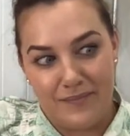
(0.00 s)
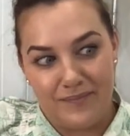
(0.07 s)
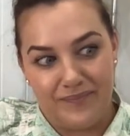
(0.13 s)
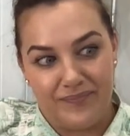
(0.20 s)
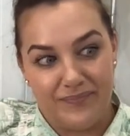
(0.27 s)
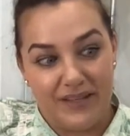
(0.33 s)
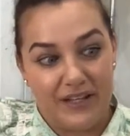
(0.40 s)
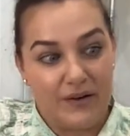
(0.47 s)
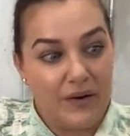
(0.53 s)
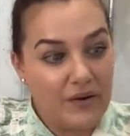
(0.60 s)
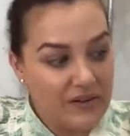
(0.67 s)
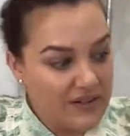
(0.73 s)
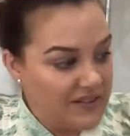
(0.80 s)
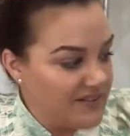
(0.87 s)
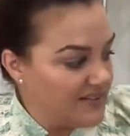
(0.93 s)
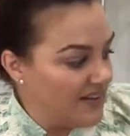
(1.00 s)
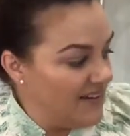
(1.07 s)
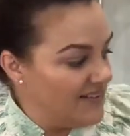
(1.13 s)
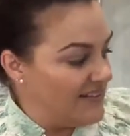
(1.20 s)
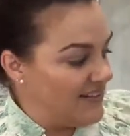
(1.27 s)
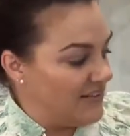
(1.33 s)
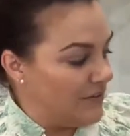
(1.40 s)
because I
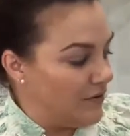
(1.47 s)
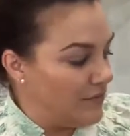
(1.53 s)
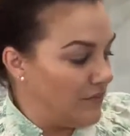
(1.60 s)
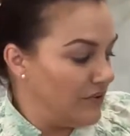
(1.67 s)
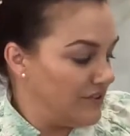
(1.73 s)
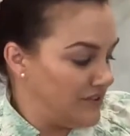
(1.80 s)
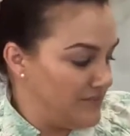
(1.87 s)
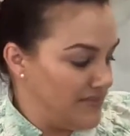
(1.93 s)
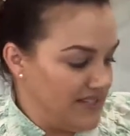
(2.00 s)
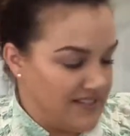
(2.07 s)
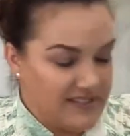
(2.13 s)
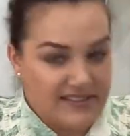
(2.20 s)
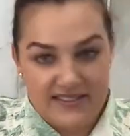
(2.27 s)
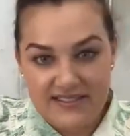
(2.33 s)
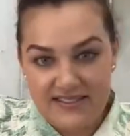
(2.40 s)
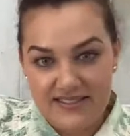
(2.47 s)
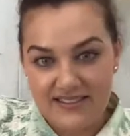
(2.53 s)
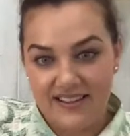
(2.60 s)
did not want to miss